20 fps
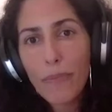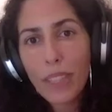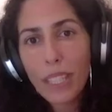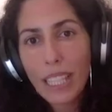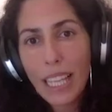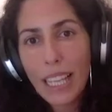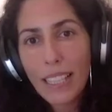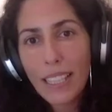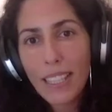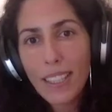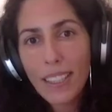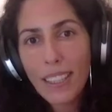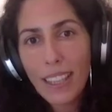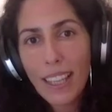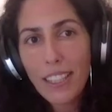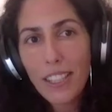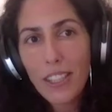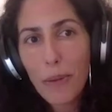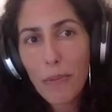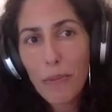
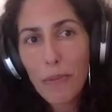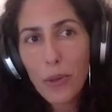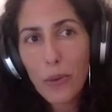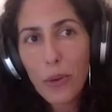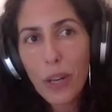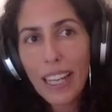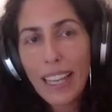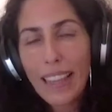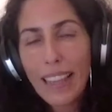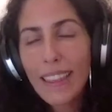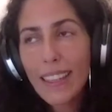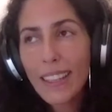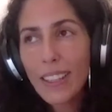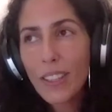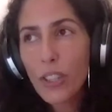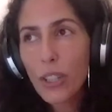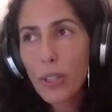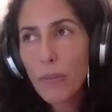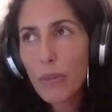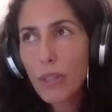that's number one. And then
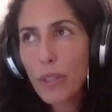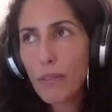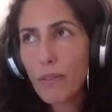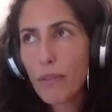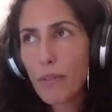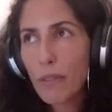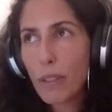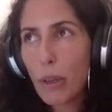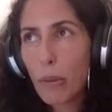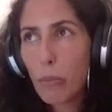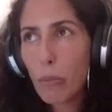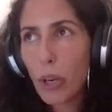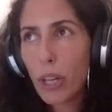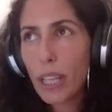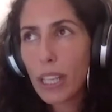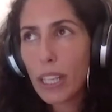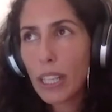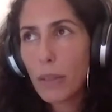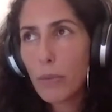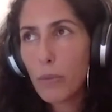in terms of
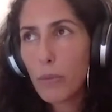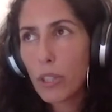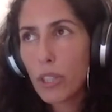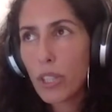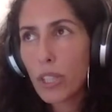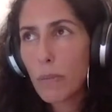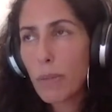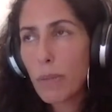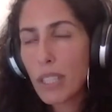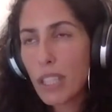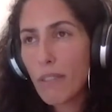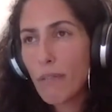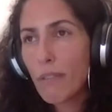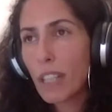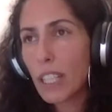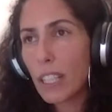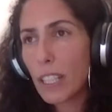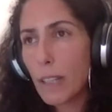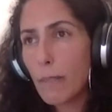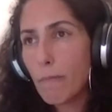marketing more
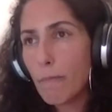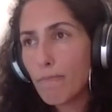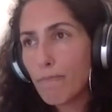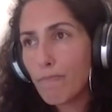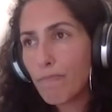specifically,